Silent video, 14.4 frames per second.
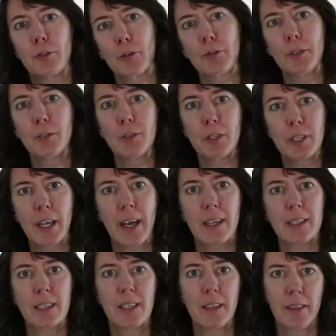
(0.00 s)
So if you look
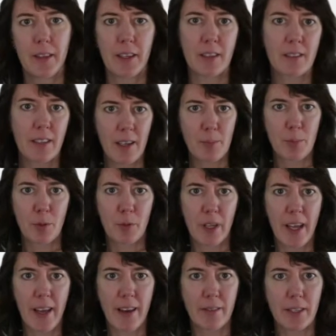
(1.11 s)
at the example we
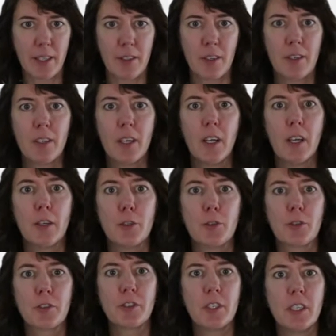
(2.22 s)
have here,
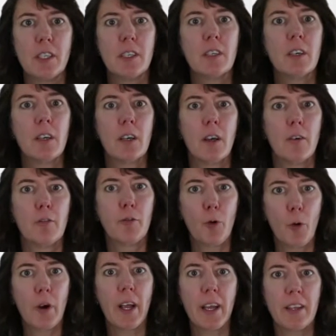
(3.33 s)
you'll see
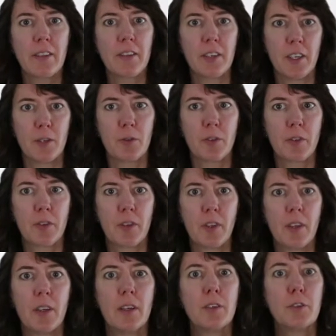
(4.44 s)
4/8 notes,
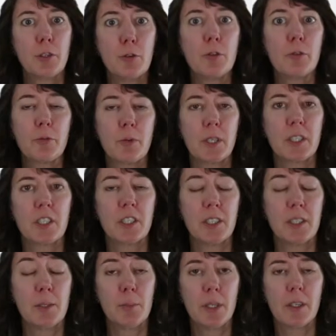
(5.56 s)
2 of which
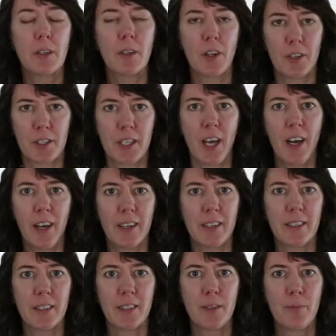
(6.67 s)
in the middle are
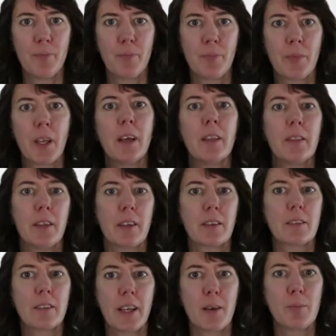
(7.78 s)
tied. The
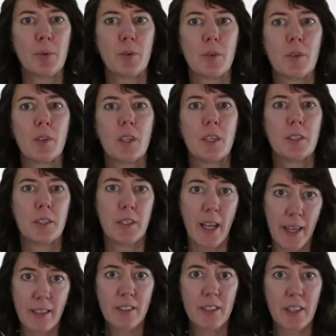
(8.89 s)
example
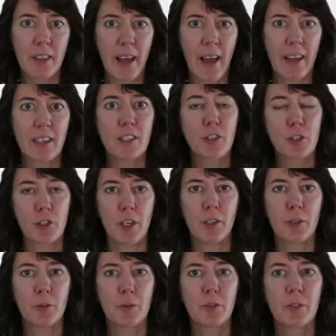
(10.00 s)
next to that
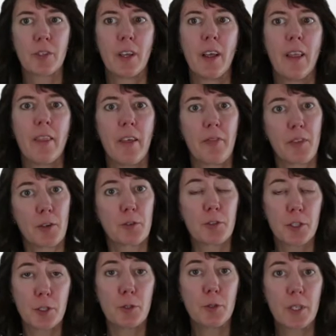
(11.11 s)
shows that those
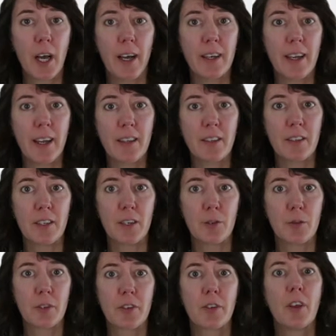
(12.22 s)
2 tied 1/8
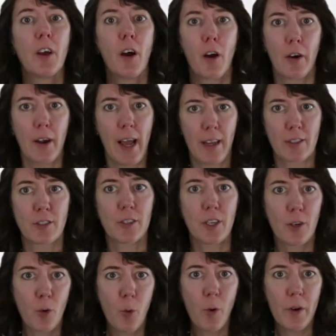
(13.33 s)
notes are actually a
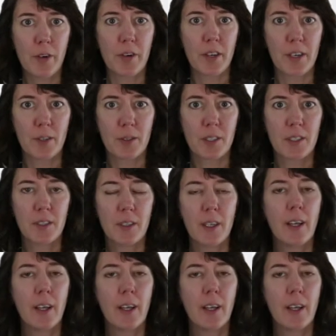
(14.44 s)
quarter note.